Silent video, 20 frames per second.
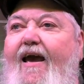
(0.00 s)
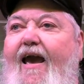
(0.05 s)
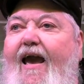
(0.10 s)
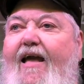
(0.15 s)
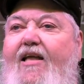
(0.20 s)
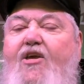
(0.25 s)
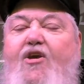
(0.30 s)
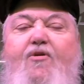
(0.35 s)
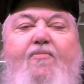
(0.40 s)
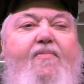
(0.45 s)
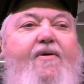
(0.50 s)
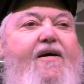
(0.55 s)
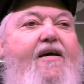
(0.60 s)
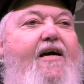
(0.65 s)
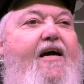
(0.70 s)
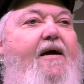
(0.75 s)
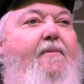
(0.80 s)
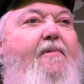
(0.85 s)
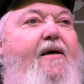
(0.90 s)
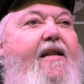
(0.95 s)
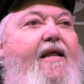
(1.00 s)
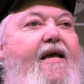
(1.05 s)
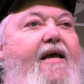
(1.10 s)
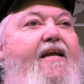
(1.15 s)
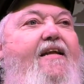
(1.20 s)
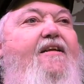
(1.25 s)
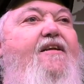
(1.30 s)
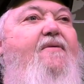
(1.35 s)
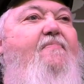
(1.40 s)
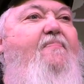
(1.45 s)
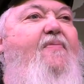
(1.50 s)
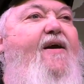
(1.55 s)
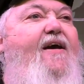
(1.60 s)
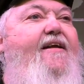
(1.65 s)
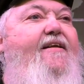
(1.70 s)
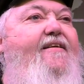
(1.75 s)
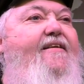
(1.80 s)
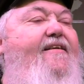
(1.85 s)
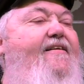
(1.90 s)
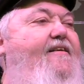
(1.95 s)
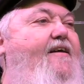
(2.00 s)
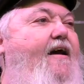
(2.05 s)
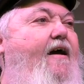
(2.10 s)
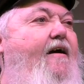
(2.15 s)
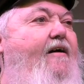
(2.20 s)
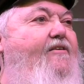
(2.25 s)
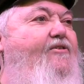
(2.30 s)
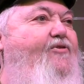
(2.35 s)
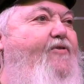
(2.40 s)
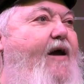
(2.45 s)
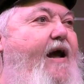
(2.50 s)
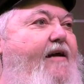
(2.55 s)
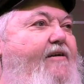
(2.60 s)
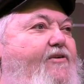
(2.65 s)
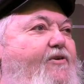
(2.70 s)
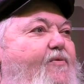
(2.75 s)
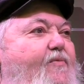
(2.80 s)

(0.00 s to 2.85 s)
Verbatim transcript: and you become an independent contractor